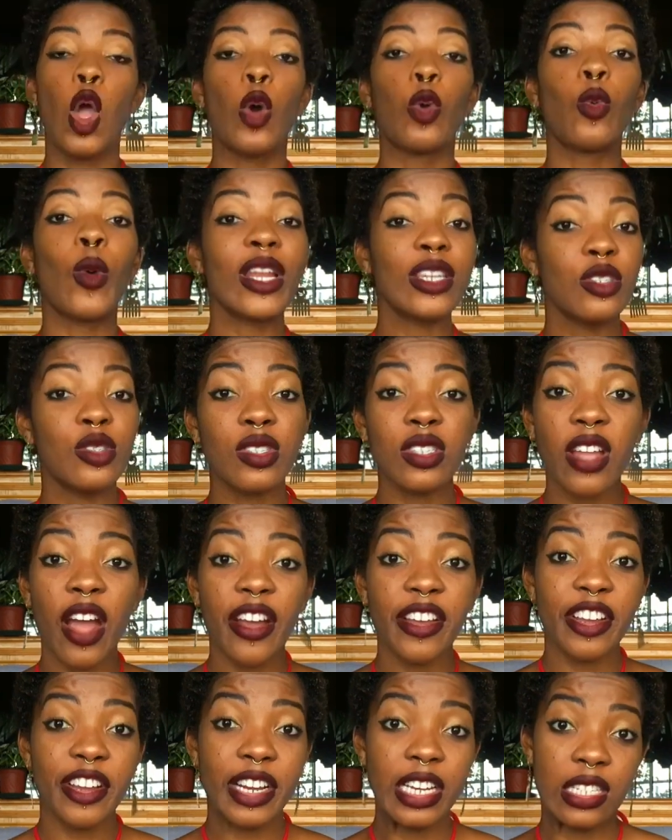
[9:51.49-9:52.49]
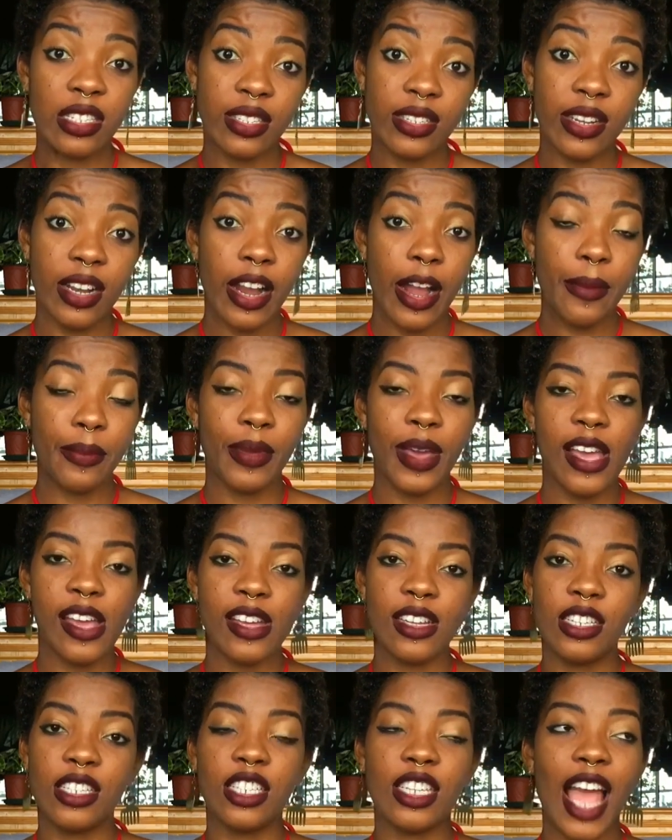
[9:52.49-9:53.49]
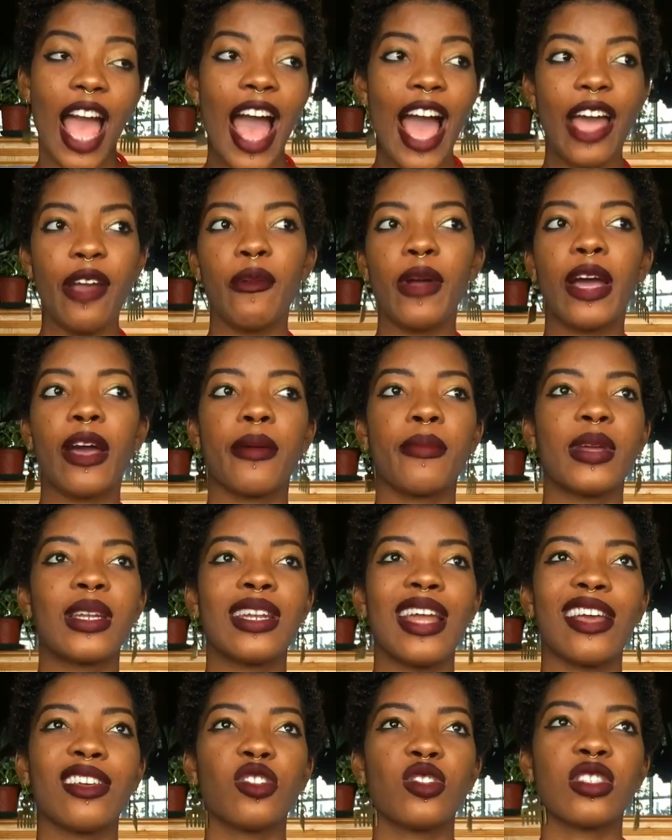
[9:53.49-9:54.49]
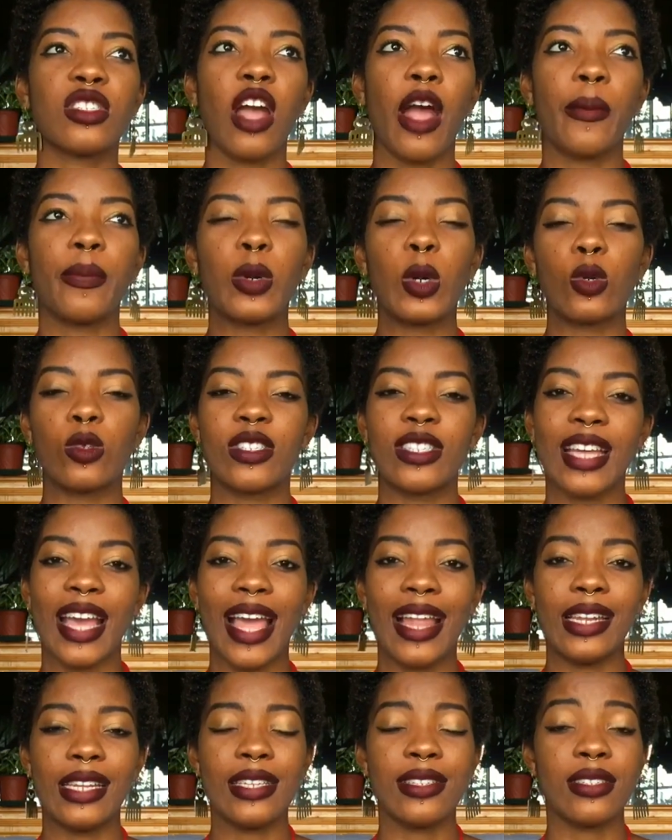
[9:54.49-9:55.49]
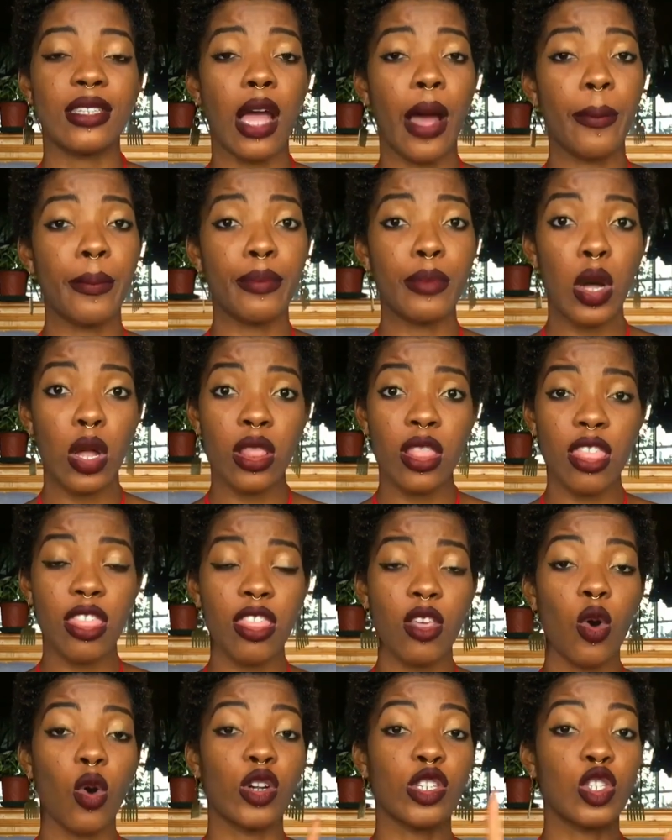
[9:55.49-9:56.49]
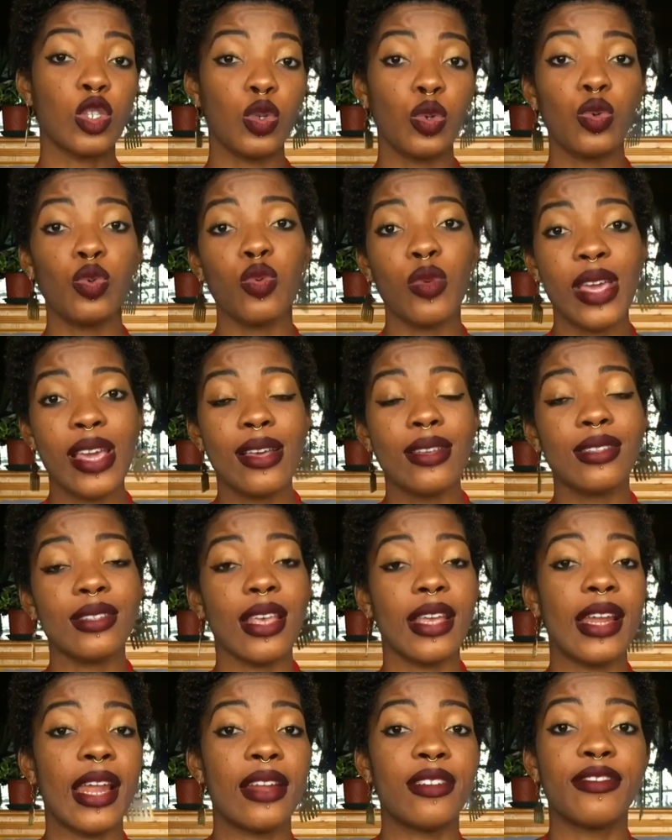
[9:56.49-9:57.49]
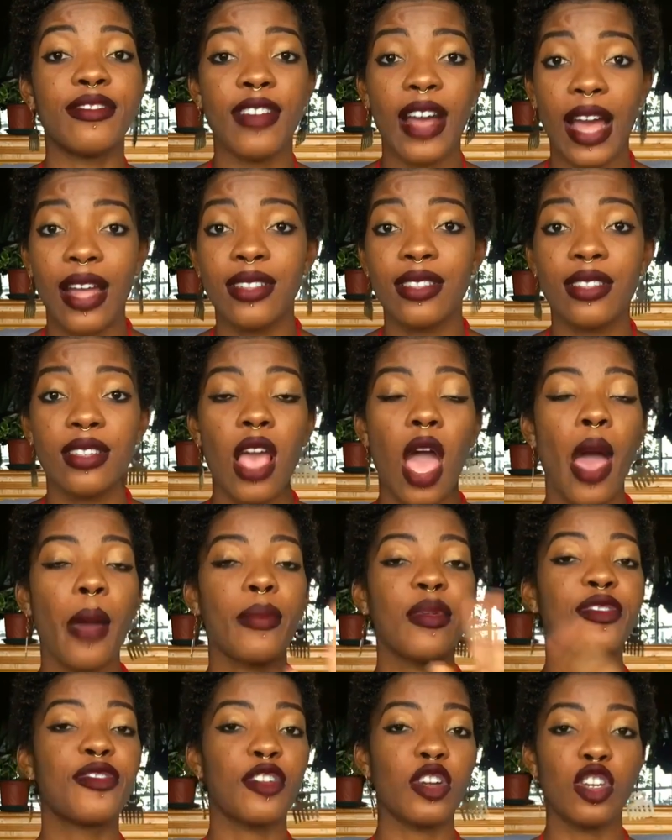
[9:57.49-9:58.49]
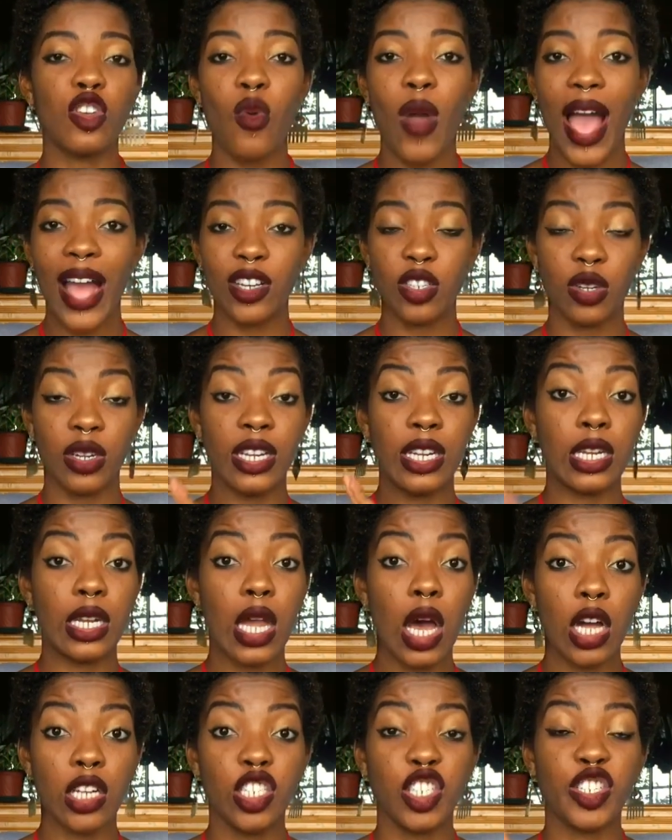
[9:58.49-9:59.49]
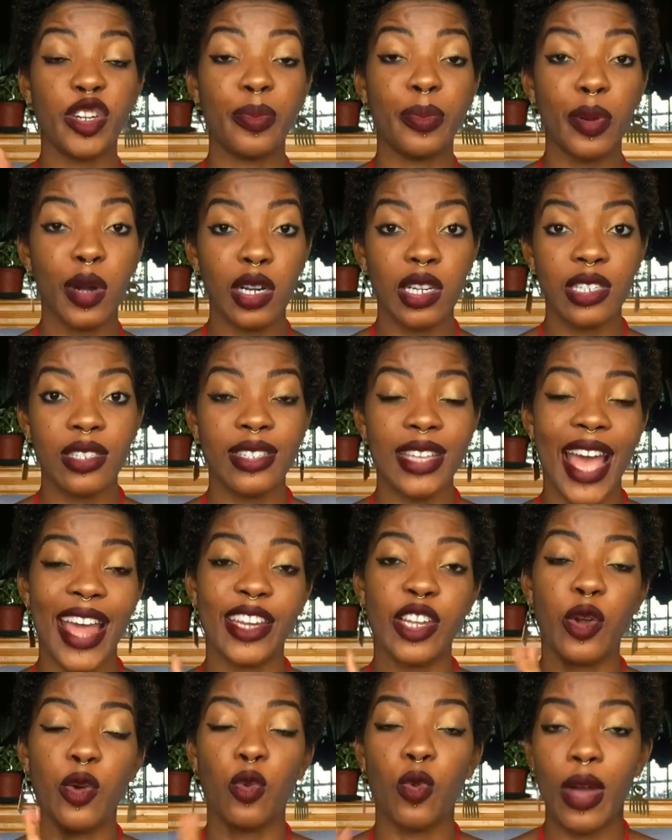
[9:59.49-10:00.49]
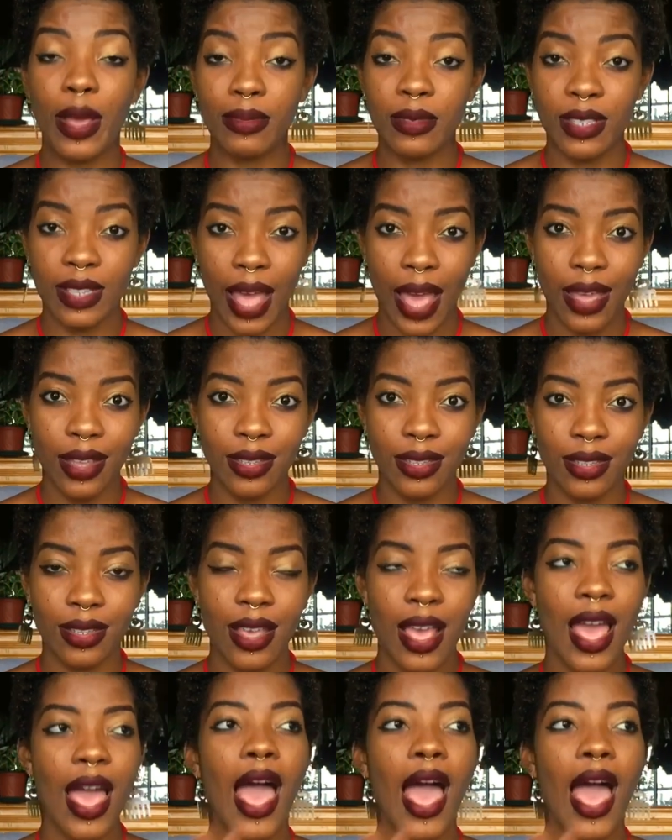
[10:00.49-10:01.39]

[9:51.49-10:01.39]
When you start your Instagram page, I recommend that you start posting at least a month or two weeks in advance before you actually launch your product and your website.